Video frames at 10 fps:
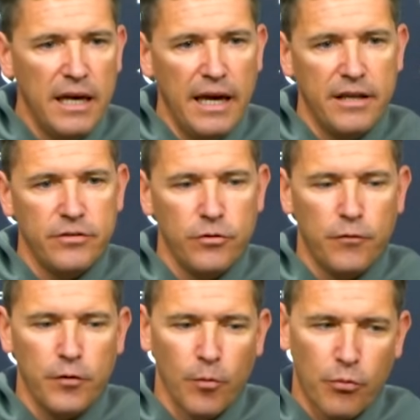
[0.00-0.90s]
and you
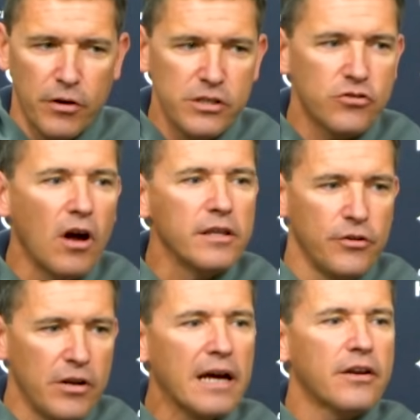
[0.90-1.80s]
feel pretty strongly
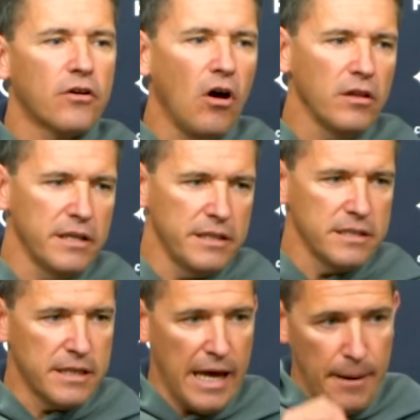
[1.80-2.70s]
you're not going to call it in
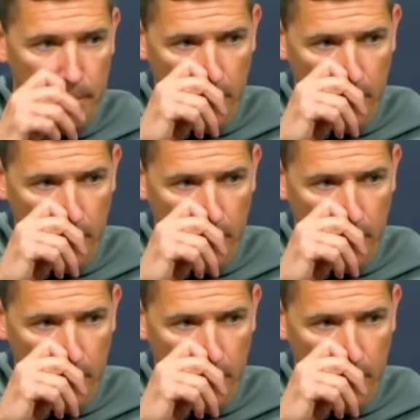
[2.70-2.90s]
this game,